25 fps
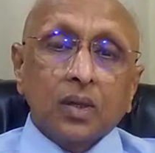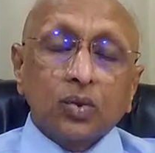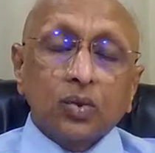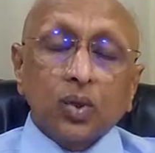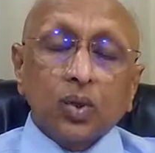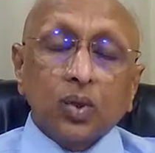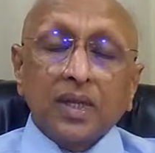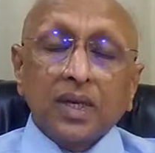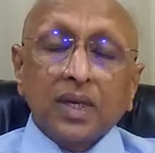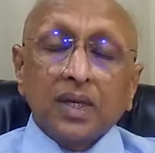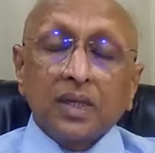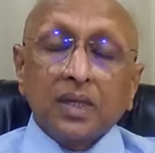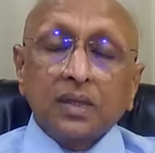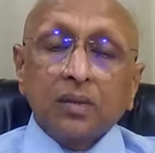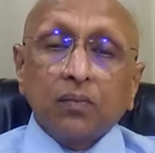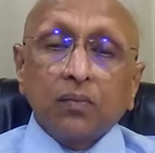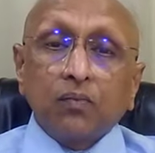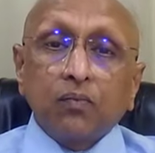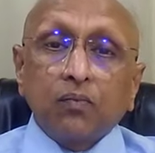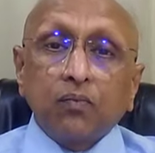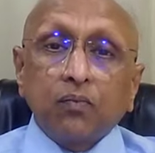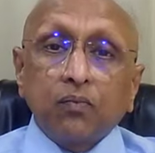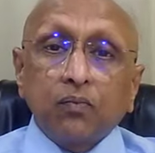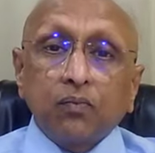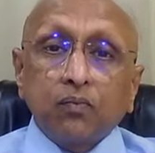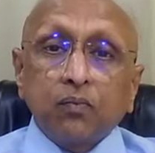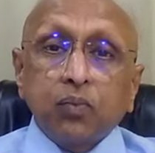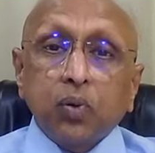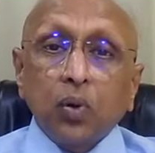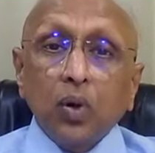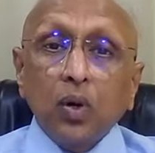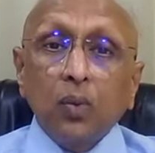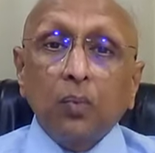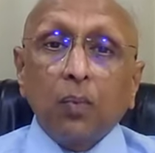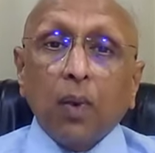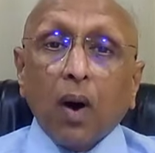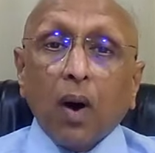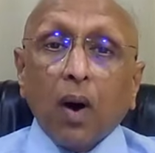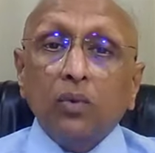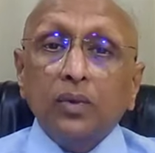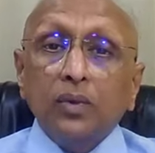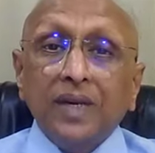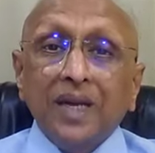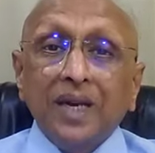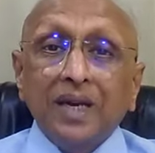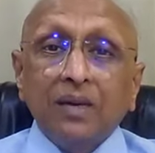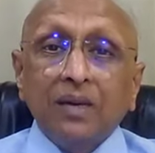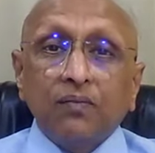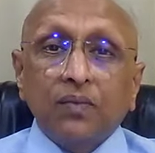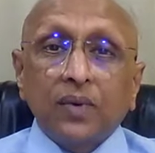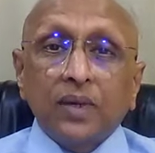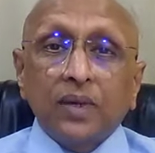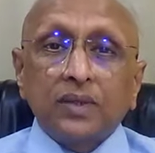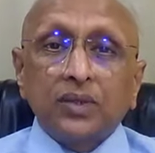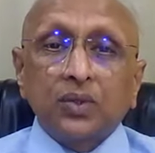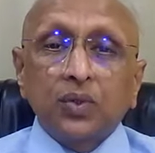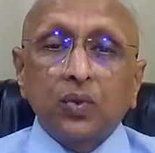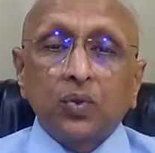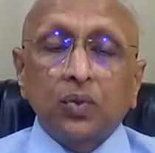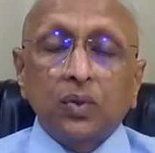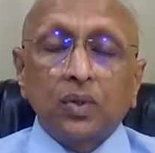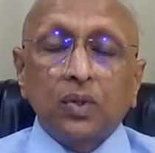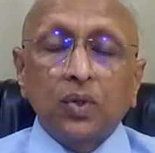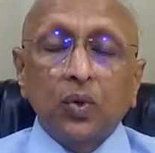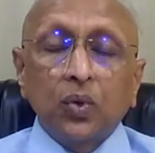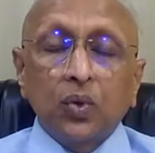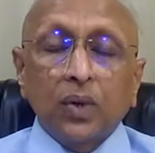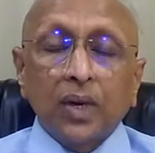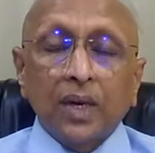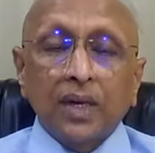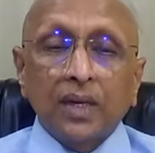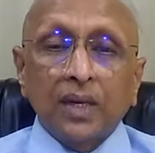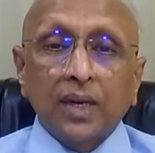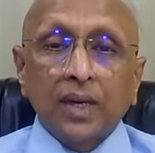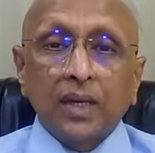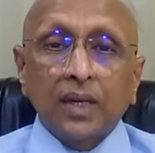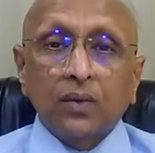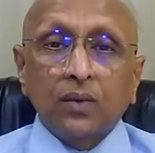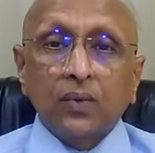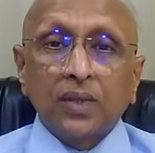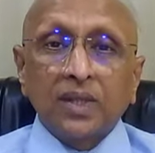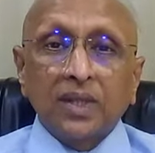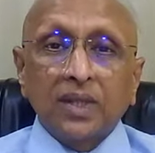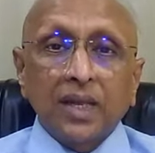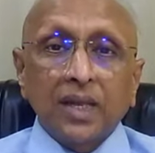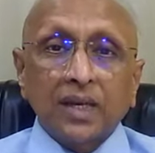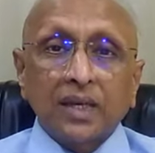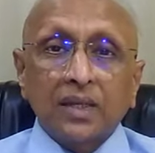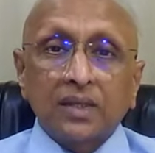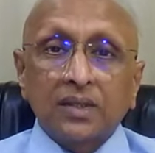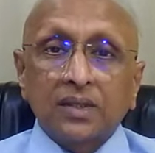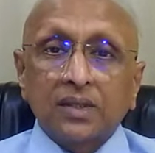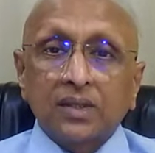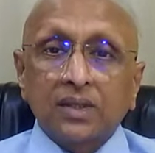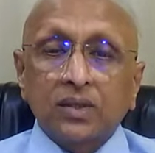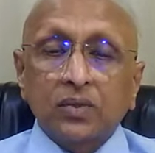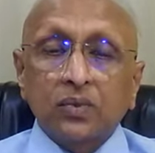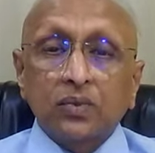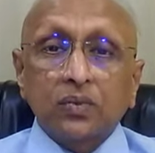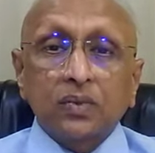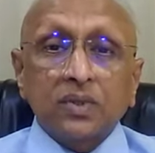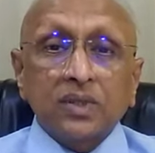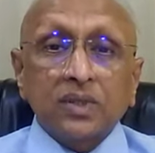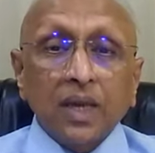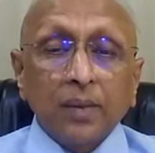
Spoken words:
So there is a full bounding pulse you can get with lachesis.